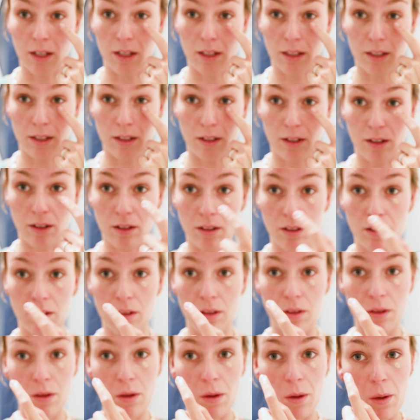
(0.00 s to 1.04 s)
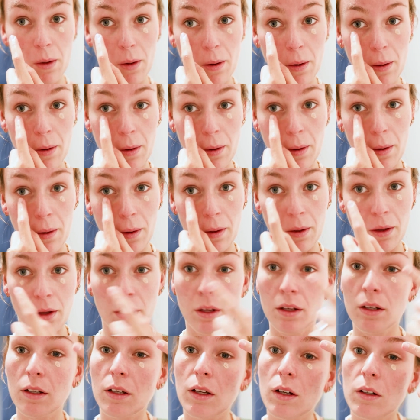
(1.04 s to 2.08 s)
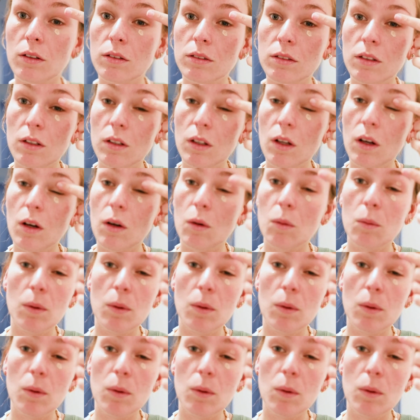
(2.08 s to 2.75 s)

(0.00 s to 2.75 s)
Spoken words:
A little goes a long